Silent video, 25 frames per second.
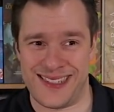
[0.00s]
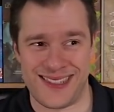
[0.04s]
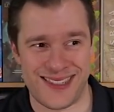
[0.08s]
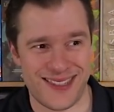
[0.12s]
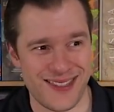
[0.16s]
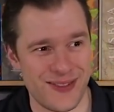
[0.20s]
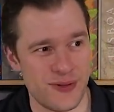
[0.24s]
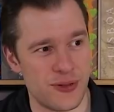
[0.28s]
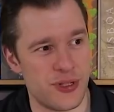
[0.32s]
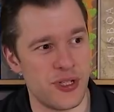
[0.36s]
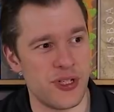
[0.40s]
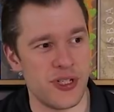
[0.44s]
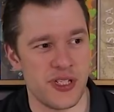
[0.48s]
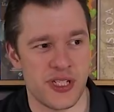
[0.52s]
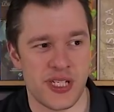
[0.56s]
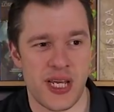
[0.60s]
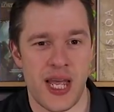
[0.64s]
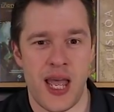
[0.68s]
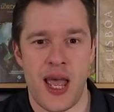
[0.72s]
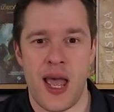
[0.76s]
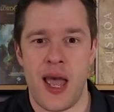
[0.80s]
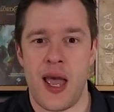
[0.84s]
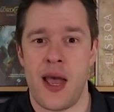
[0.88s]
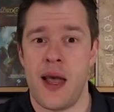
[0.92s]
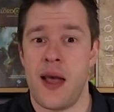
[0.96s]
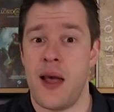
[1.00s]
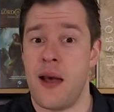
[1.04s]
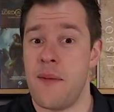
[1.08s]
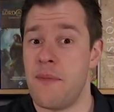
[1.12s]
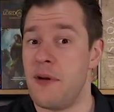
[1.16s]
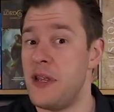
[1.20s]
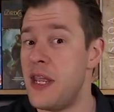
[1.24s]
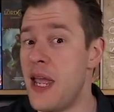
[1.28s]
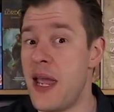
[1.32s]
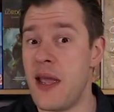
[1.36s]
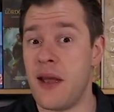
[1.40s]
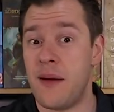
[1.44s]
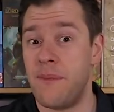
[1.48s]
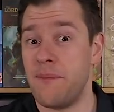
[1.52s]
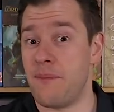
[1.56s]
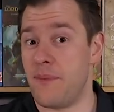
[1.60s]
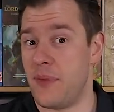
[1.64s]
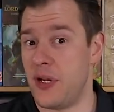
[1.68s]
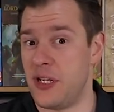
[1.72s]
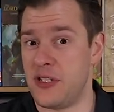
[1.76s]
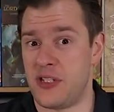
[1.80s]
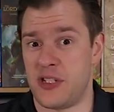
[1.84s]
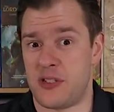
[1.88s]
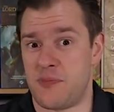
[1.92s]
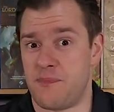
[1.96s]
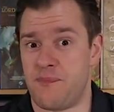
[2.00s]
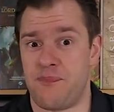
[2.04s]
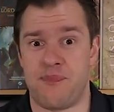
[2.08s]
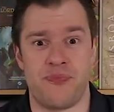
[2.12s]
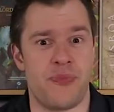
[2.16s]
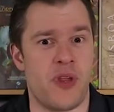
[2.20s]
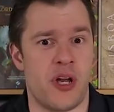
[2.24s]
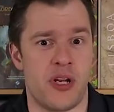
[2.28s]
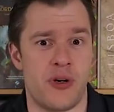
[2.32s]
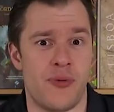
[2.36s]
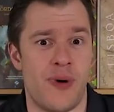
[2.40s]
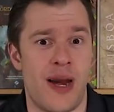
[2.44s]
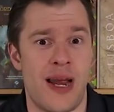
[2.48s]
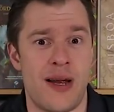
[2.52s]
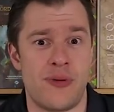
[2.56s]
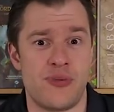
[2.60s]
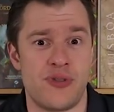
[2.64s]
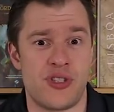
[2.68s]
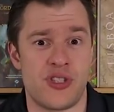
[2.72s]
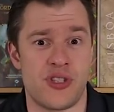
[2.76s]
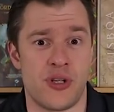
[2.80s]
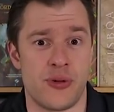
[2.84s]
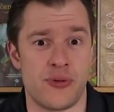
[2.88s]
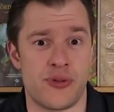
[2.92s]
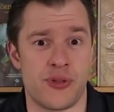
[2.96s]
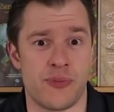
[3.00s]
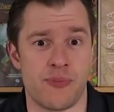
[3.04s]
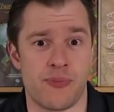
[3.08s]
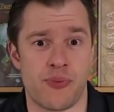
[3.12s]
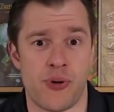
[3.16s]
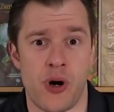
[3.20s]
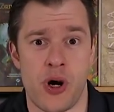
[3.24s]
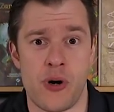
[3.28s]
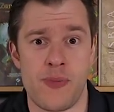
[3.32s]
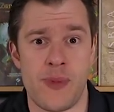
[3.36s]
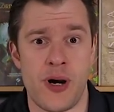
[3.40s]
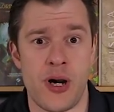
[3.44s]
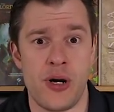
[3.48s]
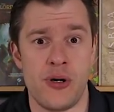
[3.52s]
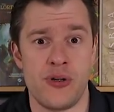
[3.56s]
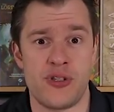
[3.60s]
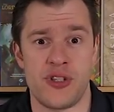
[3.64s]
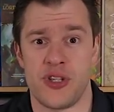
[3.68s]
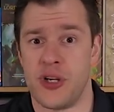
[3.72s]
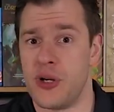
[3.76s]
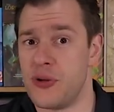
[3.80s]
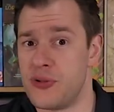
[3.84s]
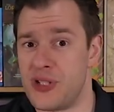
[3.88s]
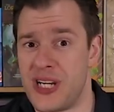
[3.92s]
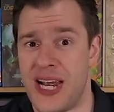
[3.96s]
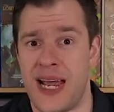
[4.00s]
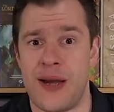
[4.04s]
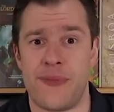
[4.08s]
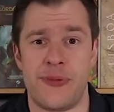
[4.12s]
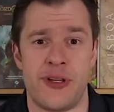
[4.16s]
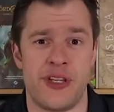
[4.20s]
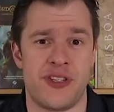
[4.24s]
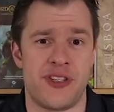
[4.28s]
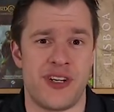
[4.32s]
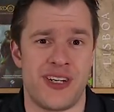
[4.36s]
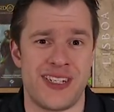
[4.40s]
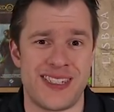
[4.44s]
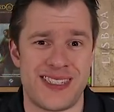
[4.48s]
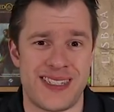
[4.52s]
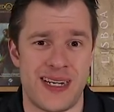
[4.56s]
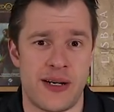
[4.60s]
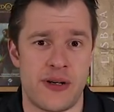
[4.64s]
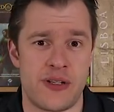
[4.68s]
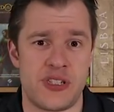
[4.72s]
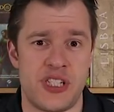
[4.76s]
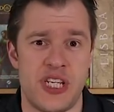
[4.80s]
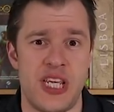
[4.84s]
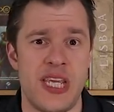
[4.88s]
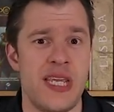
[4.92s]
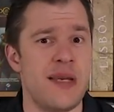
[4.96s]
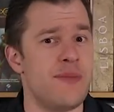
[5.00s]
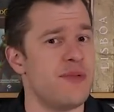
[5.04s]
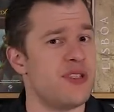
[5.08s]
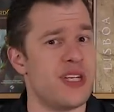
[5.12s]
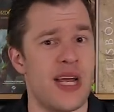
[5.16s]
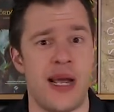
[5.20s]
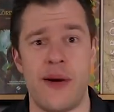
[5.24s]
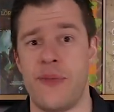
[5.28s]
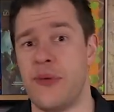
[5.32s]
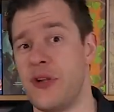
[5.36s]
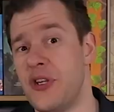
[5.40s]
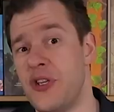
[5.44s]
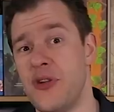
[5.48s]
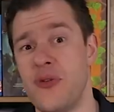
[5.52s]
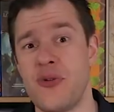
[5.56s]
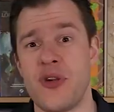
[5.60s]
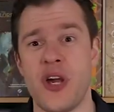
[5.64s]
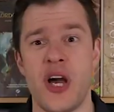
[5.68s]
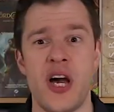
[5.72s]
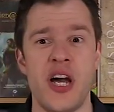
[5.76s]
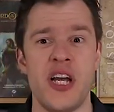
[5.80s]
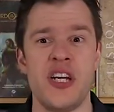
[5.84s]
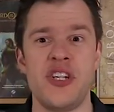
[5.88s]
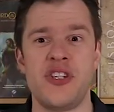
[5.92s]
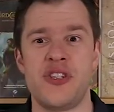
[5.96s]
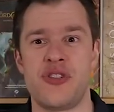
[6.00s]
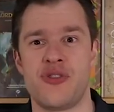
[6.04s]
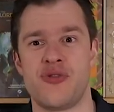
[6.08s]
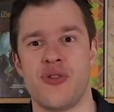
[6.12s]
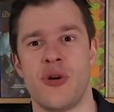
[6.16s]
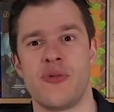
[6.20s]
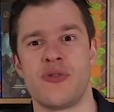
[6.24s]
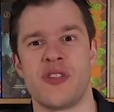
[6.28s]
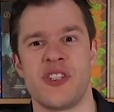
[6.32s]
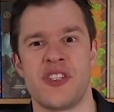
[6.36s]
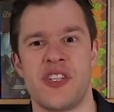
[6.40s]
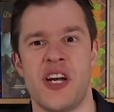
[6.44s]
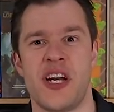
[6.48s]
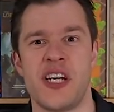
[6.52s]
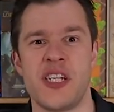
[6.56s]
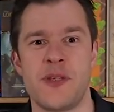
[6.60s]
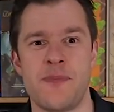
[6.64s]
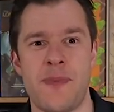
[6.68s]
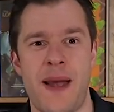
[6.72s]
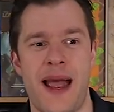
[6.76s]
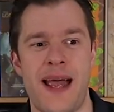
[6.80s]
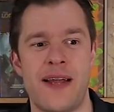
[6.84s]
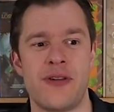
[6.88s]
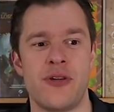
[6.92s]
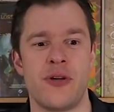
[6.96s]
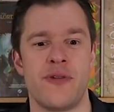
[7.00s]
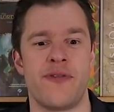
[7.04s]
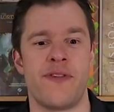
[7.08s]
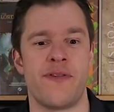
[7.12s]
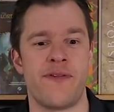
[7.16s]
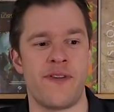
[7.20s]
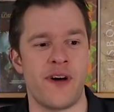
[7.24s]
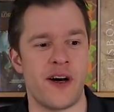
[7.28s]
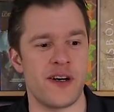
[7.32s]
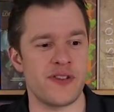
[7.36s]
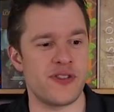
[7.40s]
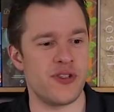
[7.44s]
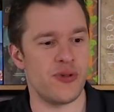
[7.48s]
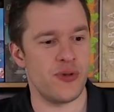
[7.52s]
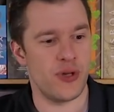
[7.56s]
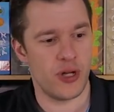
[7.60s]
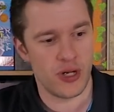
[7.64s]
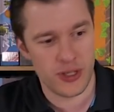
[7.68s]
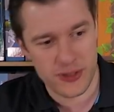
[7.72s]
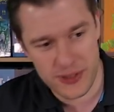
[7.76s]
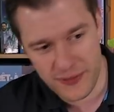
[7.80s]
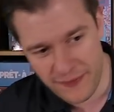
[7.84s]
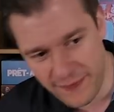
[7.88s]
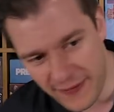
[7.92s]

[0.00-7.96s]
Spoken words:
They're so good. But yeah, I just hung around, sold some promos, you know, chatting with the Dice Tower team, chatting with you guys, stroked the Dice Panda for far too long.